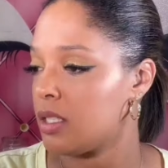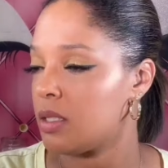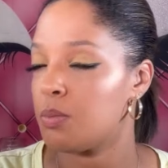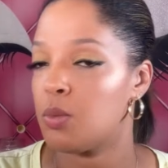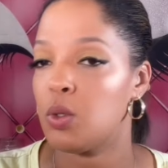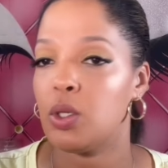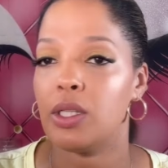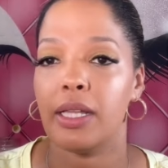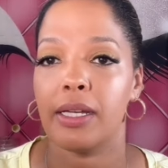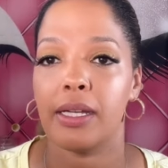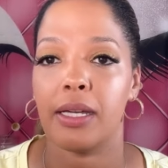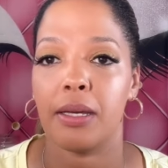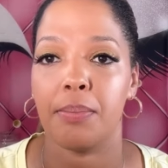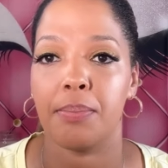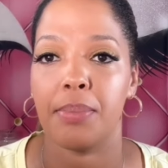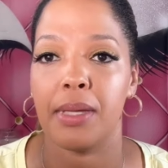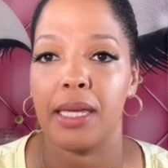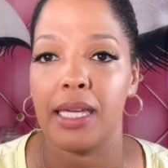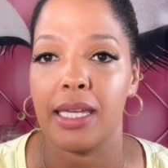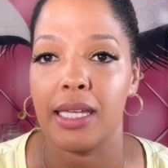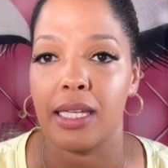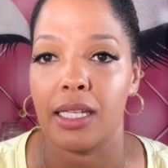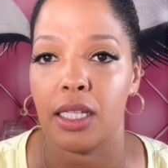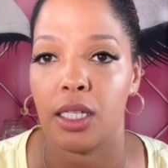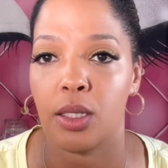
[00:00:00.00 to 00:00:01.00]
more like a
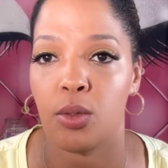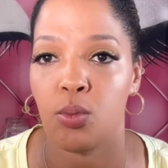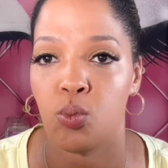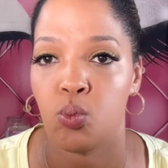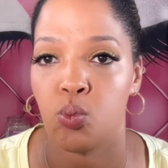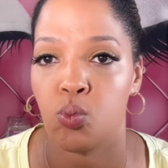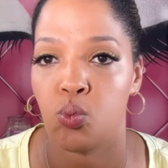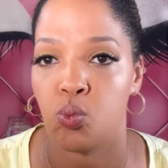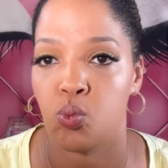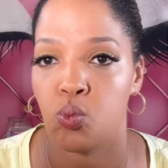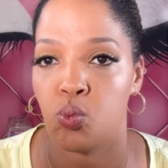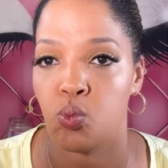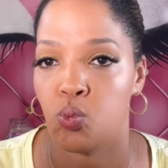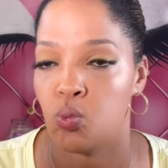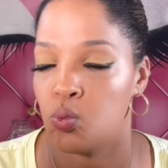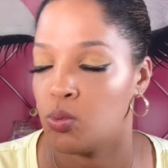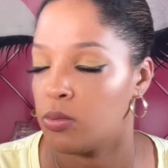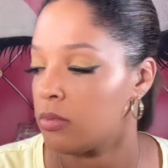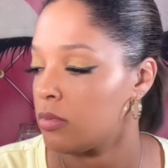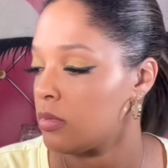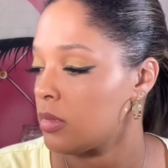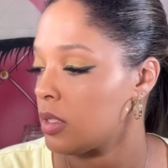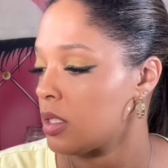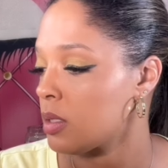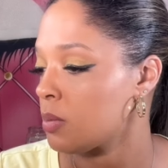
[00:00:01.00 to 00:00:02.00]
pink
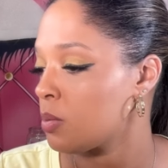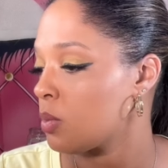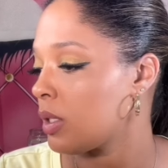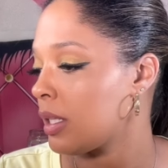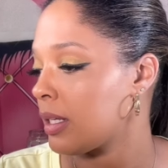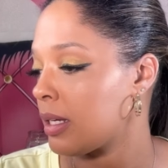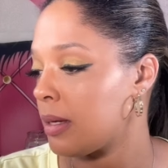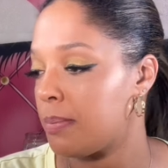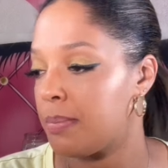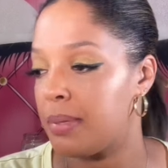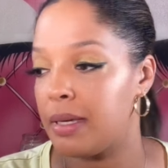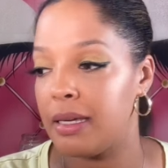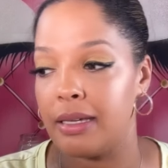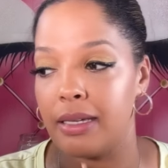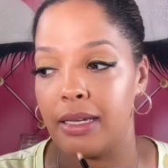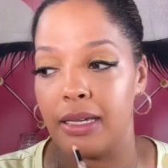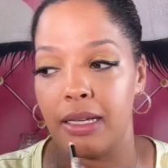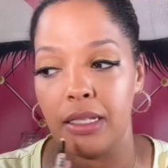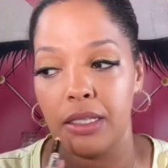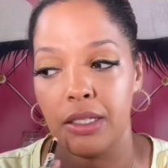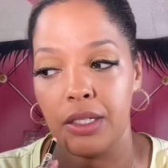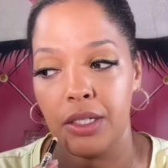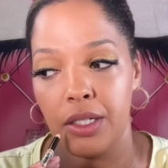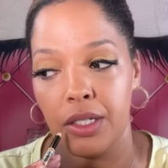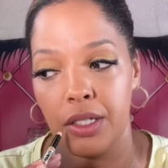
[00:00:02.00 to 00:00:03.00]
more like a pink
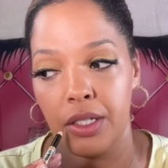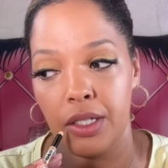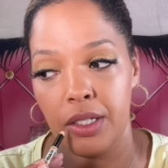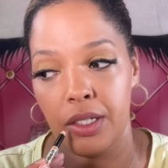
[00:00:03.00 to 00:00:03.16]
color.